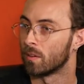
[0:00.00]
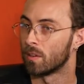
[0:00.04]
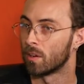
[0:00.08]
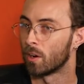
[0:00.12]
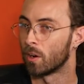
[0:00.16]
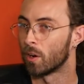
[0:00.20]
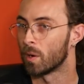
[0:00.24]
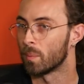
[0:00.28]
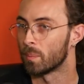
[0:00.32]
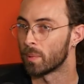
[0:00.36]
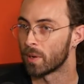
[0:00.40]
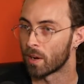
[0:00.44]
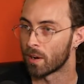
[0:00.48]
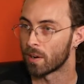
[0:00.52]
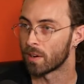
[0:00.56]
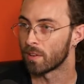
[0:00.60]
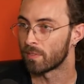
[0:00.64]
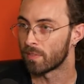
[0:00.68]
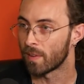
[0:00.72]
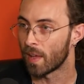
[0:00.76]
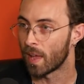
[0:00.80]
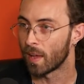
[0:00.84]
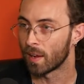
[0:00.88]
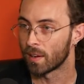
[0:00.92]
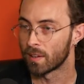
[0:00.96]
Urban
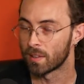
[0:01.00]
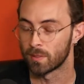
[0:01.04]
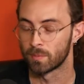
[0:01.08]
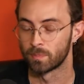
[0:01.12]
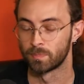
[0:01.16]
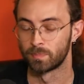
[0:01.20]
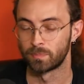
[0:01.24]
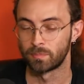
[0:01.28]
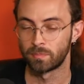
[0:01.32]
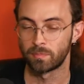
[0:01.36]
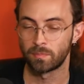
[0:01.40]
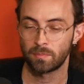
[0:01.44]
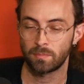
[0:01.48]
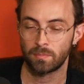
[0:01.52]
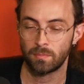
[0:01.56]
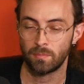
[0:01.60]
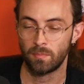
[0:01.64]
Artifact. Okay.